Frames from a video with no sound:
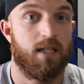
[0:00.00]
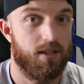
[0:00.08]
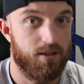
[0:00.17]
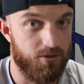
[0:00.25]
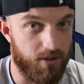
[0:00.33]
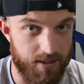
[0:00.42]

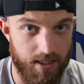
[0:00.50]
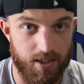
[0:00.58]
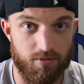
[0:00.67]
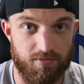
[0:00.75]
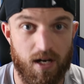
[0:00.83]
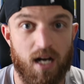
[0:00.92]
You can take
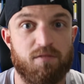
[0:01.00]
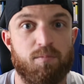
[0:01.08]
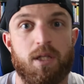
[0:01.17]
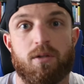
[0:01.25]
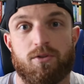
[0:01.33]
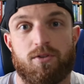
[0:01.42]
your 5
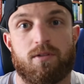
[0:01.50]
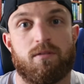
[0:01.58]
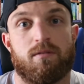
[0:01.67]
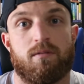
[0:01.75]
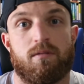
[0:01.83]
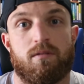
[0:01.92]
meals
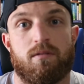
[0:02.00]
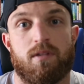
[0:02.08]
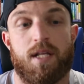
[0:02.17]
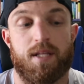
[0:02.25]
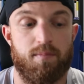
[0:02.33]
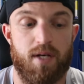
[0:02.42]

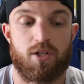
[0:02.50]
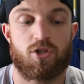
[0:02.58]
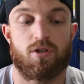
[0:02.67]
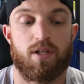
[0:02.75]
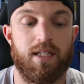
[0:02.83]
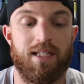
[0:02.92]
and then make
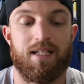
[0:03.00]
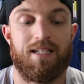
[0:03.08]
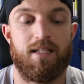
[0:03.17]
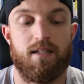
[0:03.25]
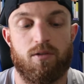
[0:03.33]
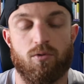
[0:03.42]
sure it
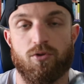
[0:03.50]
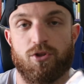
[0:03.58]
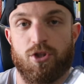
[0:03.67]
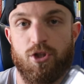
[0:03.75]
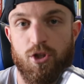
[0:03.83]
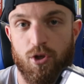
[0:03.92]
equals
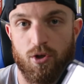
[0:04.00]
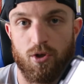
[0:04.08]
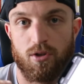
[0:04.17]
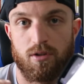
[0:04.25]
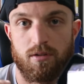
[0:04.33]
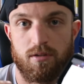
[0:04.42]

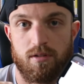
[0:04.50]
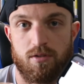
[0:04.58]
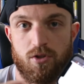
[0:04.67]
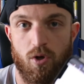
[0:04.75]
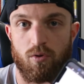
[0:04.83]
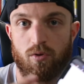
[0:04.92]
your
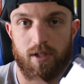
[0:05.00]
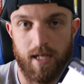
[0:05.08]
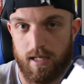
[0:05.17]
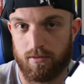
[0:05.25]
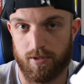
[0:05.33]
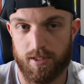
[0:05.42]
total
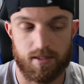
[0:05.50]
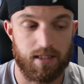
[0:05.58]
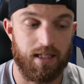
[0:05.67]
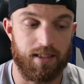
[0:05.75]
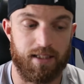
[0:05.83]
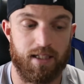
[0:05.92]
calories.
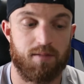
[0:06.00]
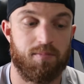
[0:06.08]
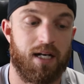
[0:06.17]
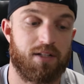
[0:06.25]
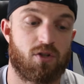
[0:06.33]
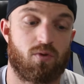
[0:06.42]
Again,
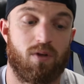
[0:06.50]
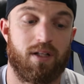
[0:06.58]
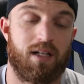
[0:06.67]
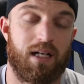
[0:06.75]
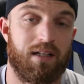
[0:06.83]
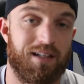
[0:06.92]
mine's
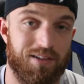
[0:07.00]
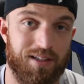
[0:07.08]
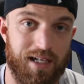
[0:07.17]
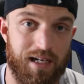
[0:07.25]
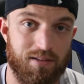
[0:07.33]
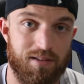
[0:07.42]
2,900
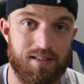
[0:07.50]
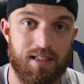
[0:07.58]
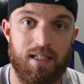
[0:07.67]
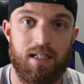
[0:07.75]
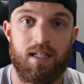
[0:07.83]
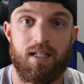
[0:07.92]
calories.
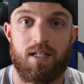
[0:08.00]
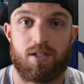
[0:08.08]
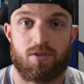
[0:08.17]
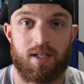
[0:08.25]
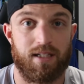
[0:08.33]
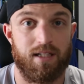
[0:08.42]

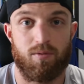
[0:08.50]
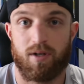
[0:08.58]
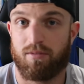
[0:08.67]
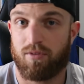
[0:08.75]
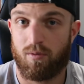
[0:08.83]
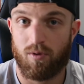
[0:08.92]
So I could eat
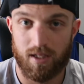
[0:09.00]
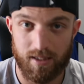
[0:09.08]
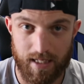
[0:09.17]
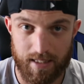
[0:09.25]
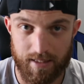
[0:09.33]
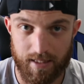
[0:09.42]
whatever I want in
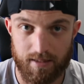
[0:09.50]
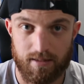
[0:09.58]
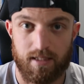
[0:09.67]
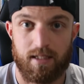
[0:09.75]
that day,